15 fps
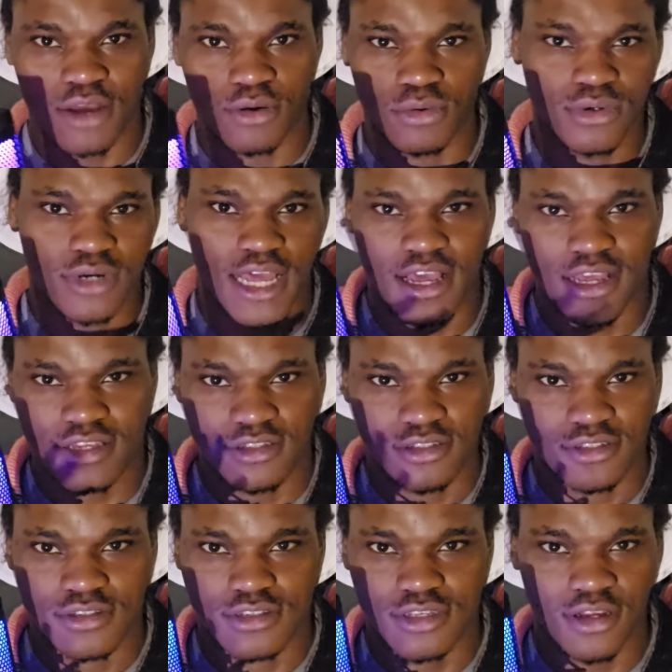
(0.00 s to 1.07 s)
who
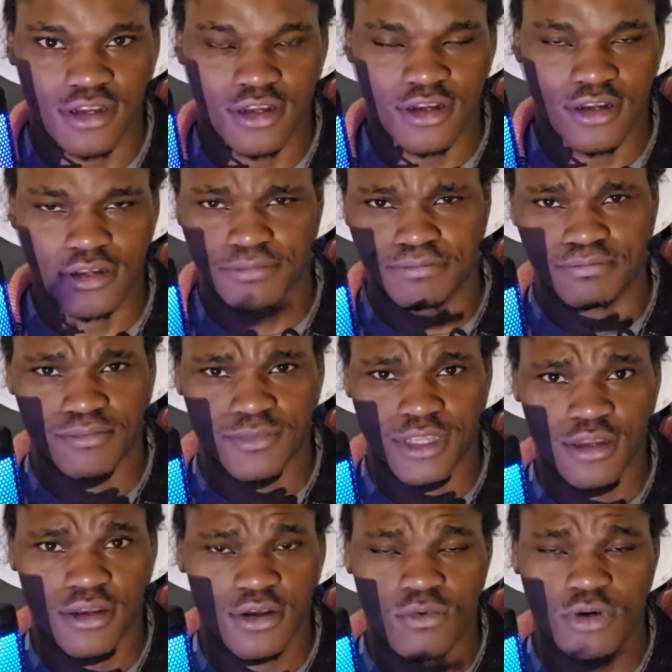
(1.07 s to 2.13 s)
has
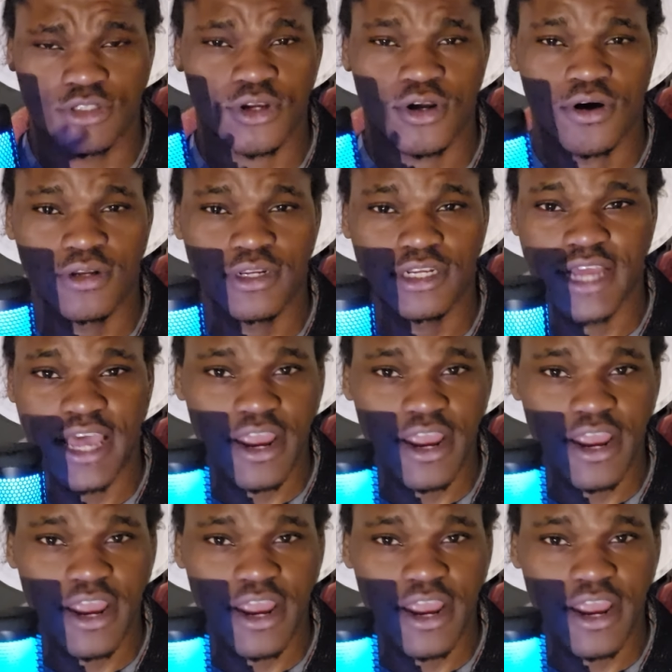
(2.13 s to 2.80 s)
what's called an